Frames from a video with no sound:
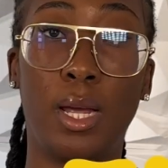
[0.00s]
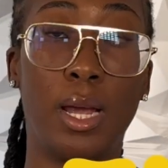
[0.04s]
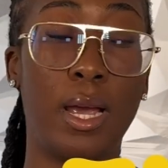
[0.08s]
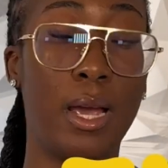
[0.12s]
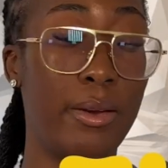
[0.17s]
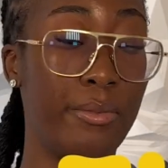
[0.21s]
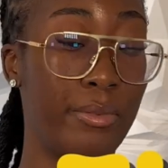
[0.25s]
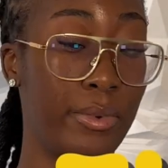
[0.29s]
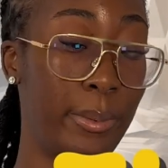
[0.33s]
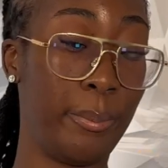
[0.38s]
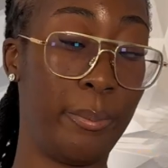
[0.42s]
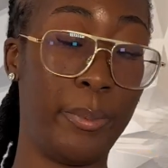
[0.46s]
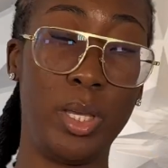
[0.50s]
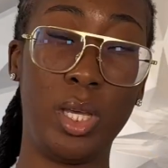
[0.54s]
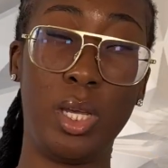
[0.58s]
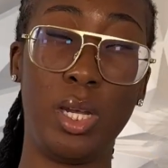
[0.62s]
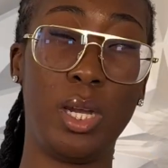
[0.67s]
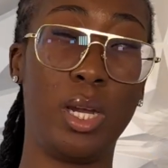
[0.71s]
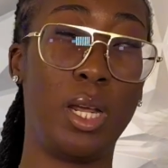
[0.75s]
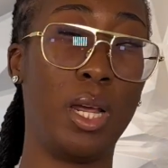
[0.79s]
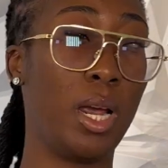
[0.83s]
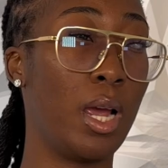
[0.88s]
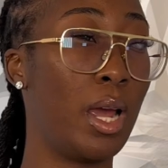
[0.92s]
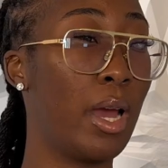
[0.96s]
every
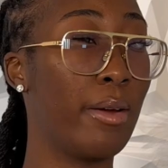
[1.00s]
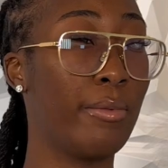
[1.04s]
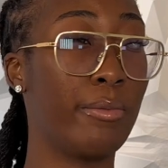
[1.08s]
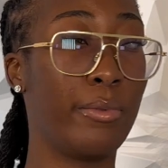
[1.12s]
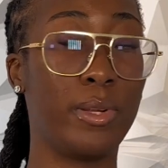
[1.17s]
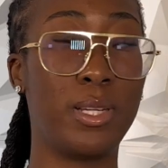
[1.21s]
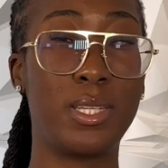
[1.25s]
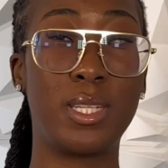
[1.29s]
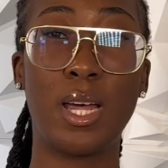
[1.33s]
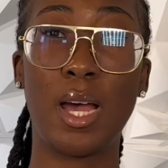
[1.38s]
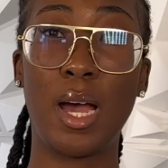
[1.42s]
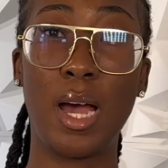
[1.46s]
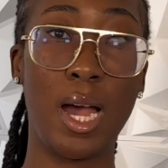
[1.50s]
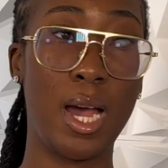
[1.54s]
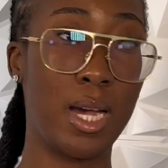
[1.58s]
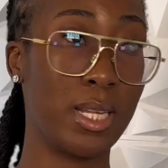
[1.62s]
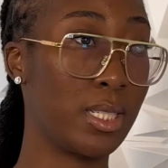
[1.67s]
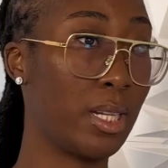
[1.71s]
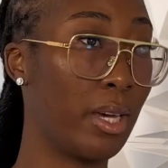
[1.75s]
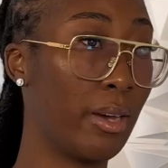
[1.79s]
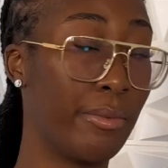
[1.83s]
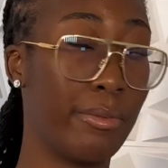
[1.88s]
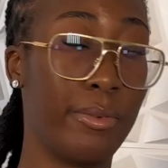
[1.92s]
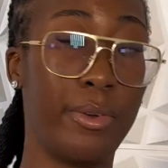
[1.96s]
meeting, every task,
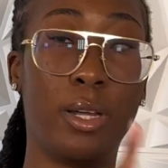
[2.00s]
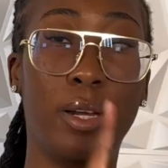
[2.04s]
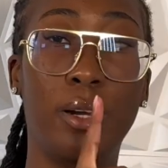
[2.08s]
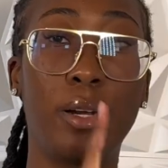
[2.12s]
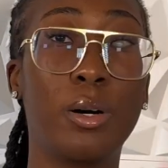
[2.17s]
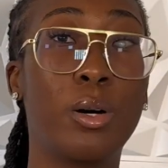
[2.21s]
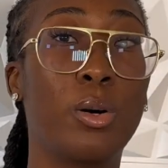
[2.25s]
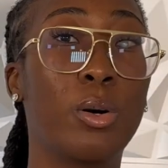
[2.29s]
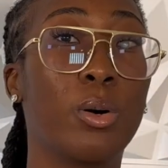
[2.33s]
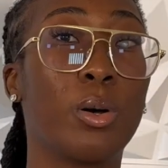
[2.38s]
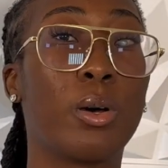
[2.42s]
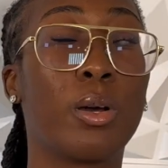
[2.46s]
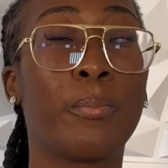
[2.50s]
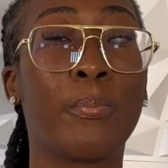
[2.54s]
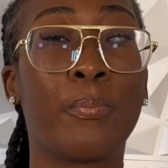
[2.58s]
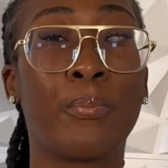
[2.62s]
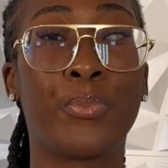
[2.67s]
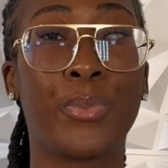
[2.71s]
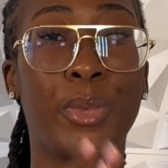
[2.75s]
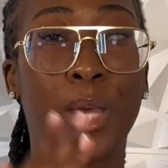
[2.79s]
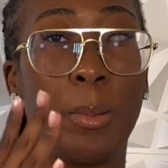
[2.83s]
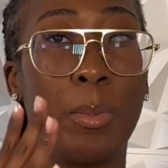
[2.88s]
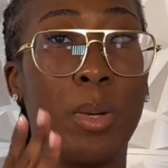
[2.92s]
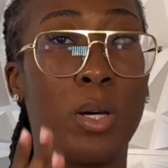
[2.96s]
every goal.
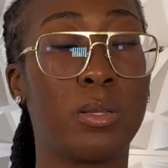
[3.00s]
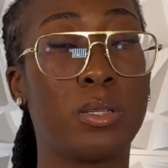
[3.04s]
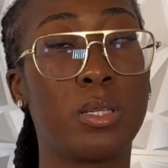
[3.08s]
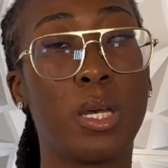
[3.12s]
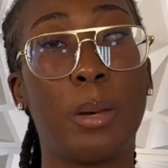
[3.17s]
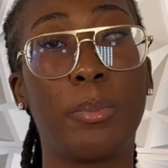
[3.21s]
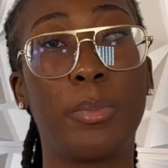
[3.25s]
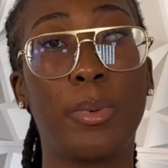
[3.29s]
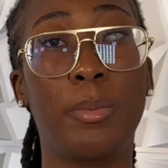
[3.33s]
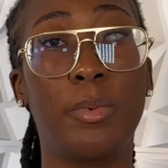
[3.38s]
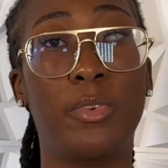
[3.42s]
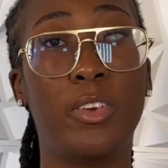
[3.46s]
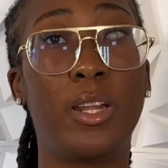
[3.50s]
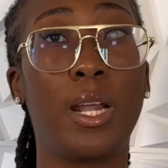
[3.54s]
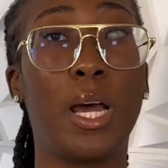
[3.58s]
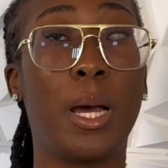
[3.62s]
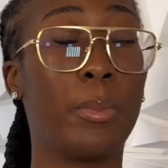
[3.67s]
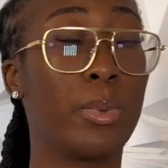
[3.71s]
I'm on top of it. I'm